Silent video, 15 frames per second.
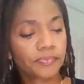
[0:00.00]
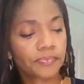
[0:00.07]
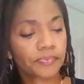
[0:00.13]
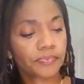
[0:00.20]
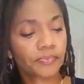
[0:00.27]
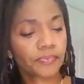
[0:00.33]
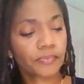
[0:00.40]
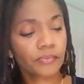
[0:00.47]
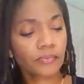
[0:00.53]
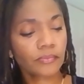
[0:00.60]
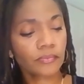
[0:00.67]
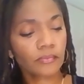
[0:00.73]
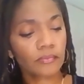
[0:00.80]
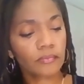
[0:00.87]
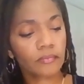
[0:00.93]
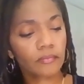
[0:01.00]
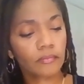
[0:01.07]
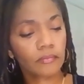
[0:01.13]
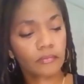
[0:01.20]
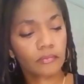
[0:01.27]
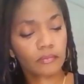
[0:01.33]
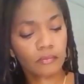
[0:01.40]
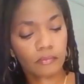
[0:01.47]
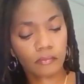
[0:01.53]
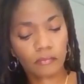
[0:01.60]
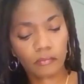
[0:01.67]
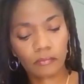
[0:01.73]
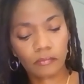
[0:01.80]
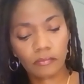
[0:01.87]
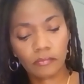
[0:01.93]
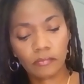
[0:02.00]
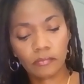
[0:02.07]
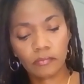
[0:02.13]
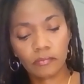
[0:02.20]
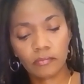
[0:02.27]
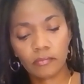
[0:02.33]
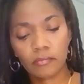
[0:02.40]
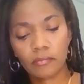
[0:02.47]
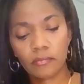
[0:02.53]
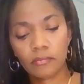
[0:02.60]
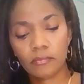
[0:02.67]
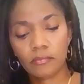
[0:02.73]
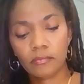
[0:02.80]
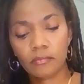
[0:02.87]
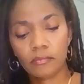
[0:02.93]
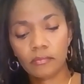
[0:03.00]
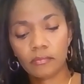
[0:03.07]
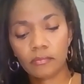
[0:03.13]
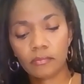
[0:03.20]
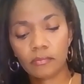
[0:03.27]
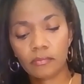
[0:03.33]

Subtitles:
(silence)